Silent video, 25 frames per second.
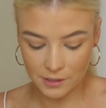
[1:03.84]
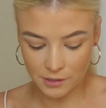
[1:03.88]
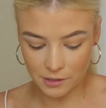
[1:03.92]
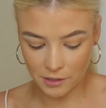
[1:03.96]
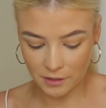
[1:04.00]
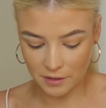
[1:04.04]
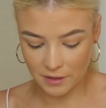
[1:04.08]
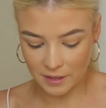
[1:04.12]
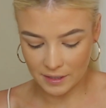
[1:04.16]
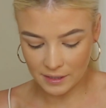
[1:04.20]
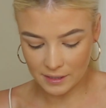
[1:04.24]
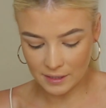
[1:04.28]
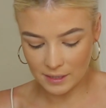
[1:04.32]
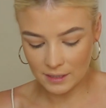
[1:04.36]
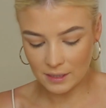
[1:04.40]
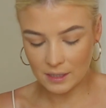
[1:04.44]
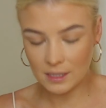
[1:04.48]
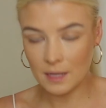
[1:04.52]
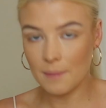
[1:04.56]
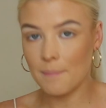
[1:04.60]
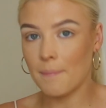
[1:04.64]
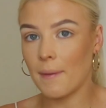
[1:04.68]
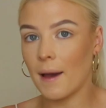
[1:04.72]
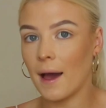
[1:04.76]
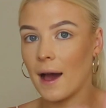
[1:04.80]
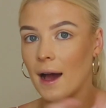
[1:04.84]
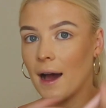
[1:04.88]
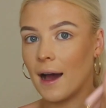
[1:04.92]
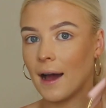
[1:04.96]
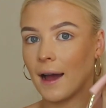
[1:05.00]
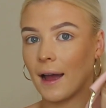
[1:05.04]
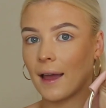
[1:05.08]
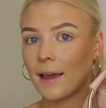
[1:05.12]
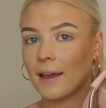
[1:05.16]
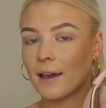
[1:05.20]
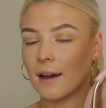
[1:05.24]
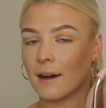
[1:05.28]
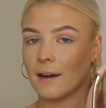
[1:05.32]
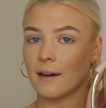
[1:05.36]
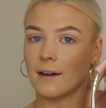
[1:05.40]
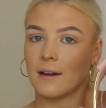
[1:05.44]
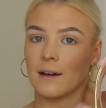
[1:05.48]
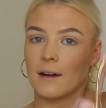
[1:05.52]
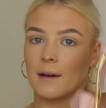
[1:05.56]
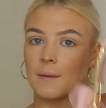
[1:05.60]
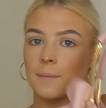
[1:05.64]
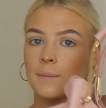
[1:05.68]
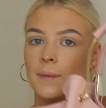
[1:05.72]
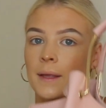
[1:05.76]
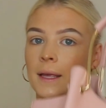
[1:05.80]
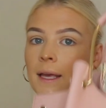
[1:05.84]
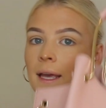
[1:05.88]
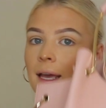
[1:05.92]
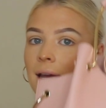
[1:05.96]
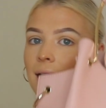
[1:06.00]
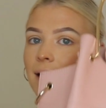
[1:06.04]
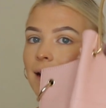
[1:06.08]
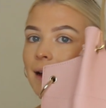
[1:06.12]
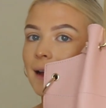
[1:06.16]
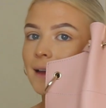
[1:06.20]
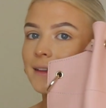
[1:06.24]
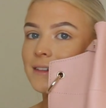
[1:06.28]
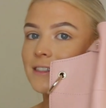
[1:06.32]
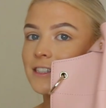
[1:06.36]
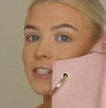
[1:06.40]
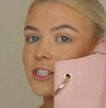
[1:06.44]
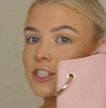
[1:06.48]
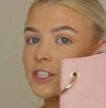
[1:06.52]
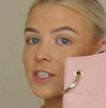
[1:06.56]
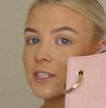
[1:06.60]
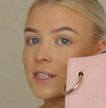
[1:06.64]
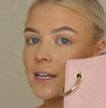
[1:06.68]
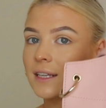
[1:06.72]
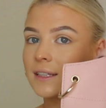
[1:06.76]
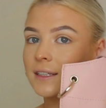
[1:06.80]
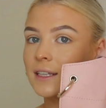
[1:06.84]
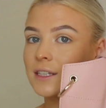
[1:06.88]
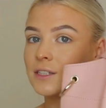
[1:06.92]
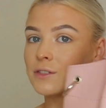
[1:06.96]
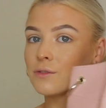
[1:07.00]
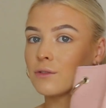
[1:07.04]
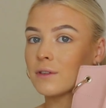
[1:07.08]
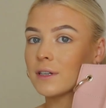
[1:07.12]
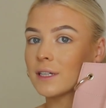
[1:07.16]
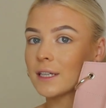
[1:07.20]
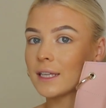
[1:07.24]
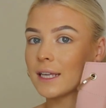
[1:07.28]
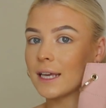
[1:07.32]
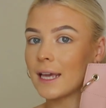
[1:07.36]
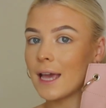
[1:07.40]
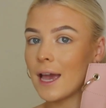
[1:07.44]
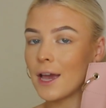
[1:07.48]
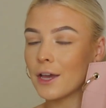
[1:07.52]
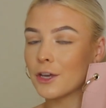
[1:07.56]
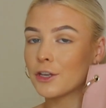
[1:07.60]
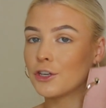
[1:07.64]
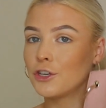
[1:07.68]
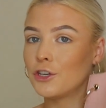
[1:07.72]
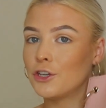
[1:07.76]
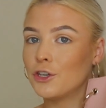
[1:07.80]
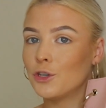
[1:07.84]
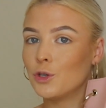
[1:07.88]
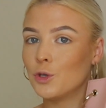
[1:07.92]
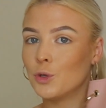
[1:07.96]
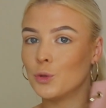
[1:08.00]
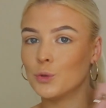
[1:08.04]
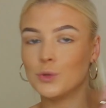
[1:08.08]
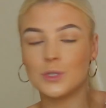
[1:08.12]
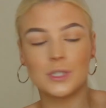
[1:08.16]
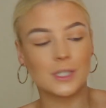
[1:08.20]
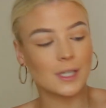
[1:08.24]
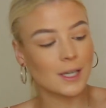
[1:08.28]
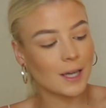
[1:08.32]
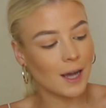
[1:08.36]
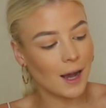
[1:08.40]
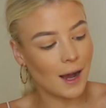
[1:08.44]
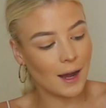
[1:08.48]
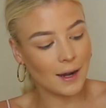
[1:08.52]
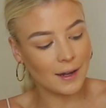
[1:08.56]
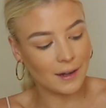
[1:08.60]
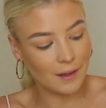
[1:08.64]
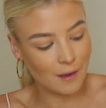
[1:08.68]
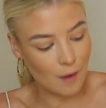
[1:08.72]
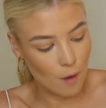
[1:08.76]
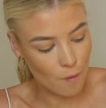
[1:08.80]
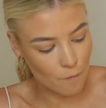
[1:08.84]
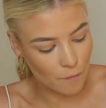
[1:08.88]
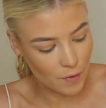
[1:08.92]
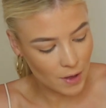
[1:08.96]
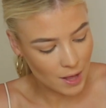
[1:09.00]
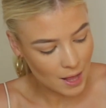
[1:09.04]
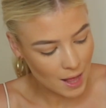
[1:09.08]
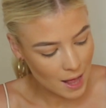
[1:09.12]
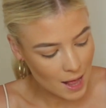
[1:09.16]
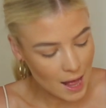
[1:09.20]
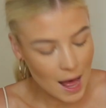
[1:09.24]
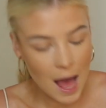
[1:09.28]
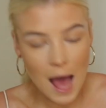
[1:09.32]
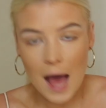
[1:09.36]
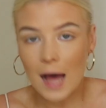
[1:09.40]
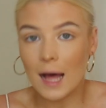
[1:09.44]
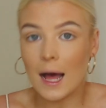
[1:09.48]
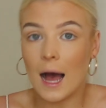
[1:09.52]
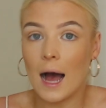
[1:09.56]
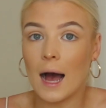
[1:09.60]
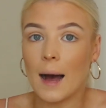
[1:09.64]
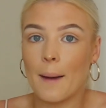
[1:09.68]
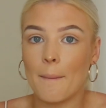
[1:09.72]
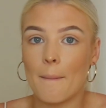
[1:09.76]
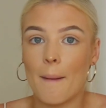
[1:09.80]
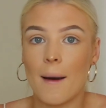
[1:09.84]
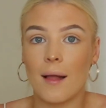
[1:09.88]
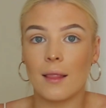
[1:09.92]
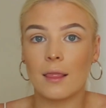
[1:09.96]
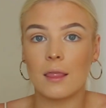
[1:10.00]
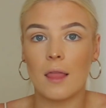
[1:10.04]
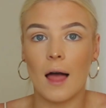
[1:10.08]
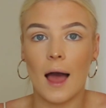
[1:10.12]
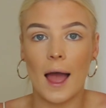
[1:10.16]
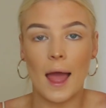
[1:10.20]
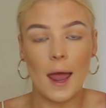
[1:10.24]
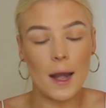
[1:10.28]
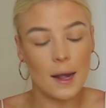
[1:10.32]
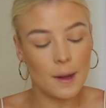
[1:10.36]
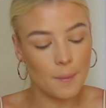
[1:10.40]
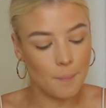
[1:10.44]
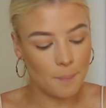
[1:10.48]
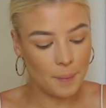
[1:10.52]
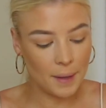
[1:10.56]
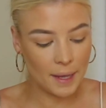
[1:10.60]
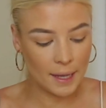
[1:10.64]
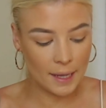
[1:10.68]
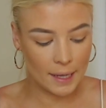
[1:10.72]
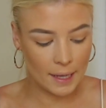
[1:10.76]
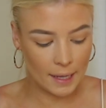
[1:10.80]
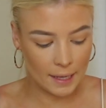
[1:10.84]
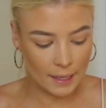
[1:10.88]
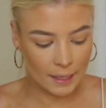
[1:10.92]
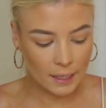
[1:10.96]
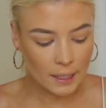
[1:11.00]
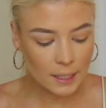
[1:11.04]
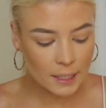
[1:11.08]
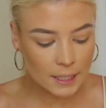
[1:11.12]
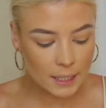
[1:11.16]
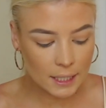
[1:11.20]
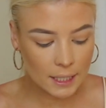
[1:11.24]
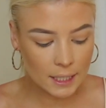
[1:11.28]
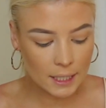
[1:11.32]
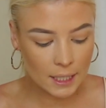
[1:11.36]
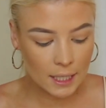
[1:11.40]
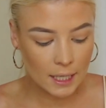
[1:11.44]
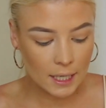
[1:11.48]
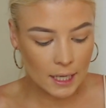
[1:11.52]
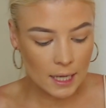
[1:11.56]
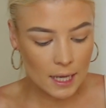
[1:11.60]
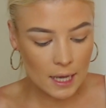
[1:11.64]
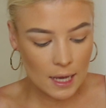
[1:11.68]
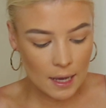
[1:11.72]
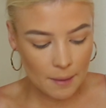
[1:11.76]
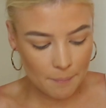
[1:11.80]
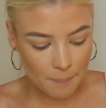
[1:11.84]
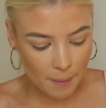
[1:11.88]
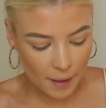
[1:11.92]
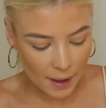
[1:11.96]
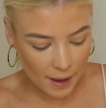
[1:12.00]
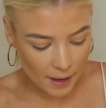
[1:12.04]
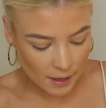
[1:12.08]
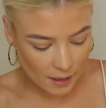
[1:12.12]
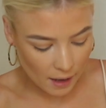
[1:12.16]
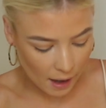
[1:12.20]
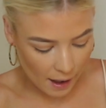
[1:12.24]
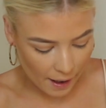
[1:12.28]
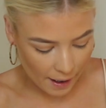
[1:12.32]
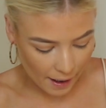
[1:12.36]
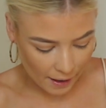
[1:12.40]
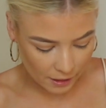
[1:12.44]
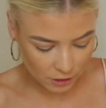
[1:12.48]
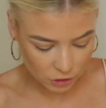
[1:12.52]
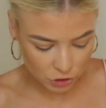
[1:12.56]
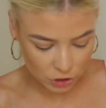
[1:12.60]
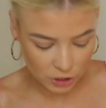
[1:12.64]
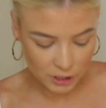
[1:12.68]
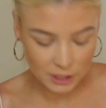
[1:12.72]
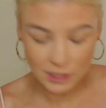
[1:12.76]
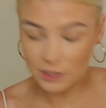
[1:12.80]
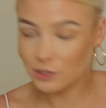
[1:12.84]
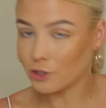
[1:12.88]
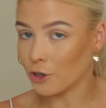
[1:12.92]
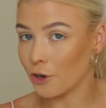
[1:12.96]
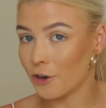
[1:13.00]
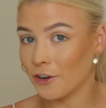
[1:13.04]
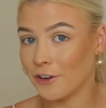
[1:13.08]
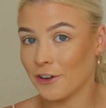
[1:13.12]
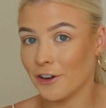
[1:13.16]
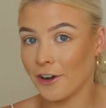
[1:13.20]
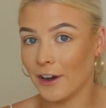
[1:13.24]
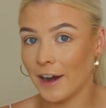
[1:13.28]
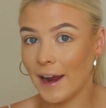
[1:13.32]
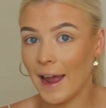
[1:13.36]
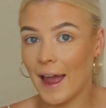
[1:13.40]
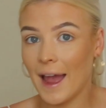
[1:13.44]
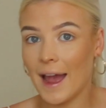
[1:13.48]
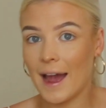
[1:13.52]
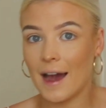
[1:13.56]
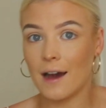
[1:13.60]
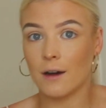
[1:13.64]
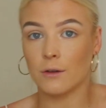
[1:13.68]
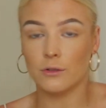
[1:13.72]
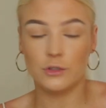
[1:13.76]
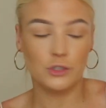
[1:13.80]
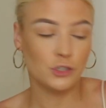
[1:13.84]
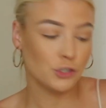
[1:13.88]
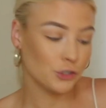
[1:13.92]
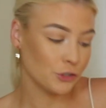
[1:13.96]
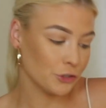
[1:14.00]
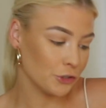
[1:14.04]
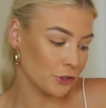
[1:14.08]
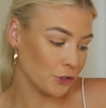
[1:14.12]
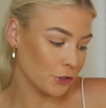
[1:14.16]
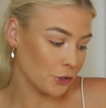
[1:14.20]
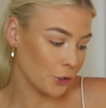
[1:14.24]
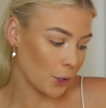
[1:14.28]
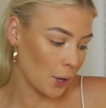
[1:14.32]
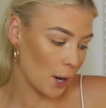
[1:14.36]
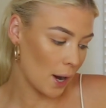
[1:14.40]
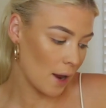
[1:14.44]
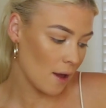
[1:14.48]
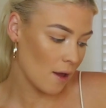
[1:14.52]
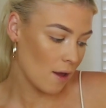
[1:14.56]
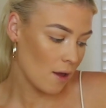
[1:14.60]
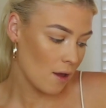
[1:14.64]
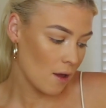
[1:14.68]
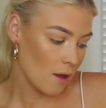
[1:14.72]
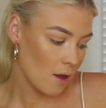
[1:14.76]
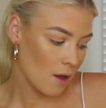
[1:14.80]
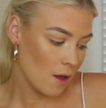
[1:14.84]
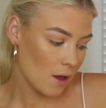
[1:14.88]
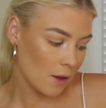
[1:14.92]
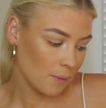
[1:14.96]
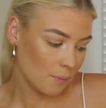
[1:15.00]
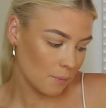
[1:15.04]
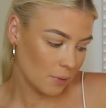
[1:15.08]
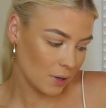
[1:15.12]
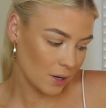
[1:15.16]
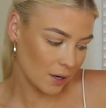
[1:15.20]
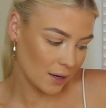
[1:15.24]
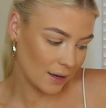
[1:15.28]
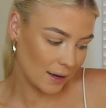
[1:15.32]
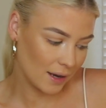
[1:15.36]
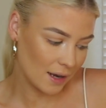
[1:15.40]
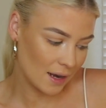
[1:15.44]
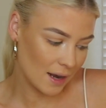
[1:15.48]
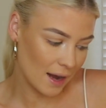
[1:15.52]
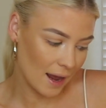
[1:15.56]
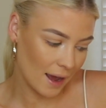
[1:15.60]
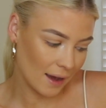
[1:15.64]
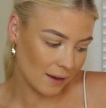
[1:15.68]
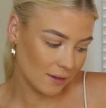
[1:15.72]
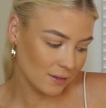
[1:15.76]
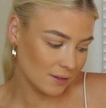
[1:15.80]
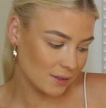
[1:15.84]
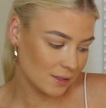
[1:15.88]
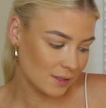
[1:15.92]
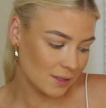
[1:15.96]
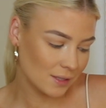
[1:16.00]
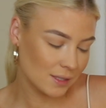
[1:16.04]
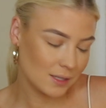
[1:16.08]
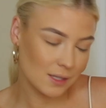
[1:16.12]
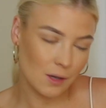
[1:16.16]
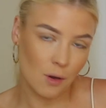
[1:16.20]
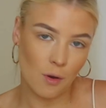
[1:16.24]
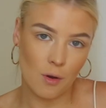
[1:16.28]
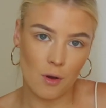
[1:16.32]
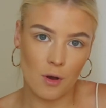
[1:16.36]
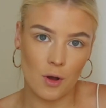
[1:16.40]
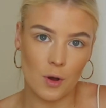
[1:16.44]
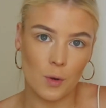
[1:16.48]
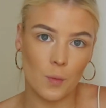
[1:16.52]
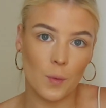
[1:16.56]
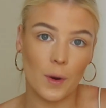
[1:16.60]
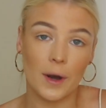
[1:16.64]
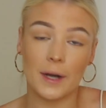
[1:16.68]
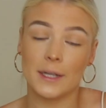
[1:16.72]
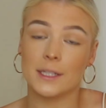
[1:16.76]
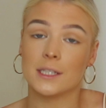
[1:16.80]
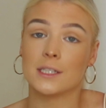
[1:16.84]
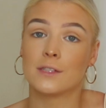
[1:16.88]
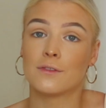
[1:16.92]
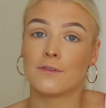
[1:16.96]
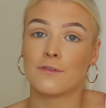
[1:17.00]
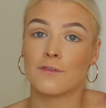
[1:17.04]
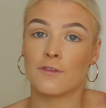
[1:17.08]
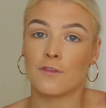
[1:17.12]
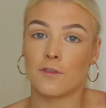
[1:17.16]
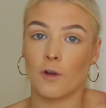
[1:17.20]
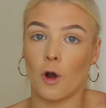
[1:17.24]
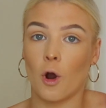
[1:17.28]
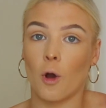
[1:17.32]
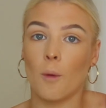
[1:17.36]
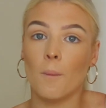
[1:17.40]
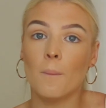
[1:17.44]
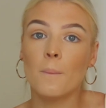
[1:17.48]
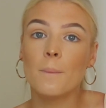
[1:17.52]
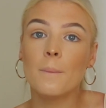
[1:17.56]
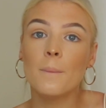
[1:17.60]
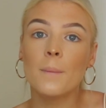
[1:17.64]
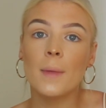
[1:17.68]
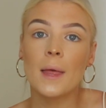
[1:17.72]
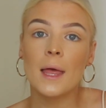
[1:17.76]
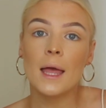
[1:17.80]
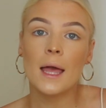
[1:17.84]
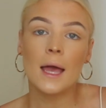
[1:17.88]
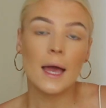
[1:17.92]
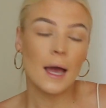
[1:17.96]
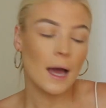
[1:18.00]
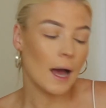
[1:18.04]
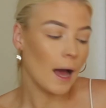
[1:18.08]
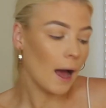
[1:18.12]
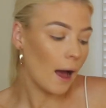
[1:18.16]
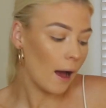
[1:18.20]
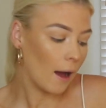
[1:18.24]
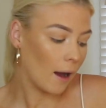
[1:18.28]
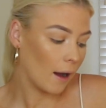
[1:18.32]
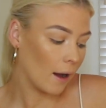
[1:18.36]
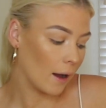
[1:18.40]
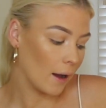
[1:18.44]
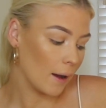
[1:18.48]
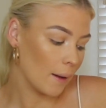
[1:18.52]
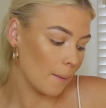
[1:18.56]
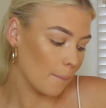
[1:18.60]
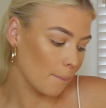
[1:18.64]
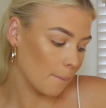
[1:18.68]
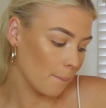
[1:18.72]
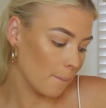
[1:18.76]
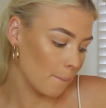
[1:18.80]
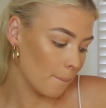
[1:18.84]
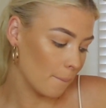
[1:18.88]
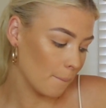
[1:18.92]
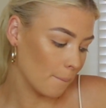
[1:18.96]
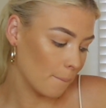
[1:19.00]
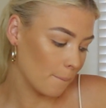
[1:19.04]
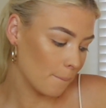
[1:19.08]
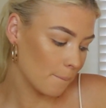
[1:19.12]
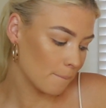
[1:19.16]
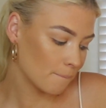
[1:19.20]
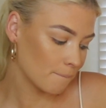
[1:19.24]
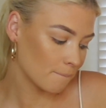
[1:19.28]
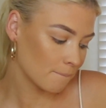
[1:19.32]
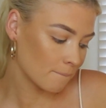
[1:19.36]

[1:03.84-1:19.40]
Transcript: so this is the bag. Um, it's just like this really cute kind of um, light pink bag. I actually don't know how to pronounce where it's from. Um,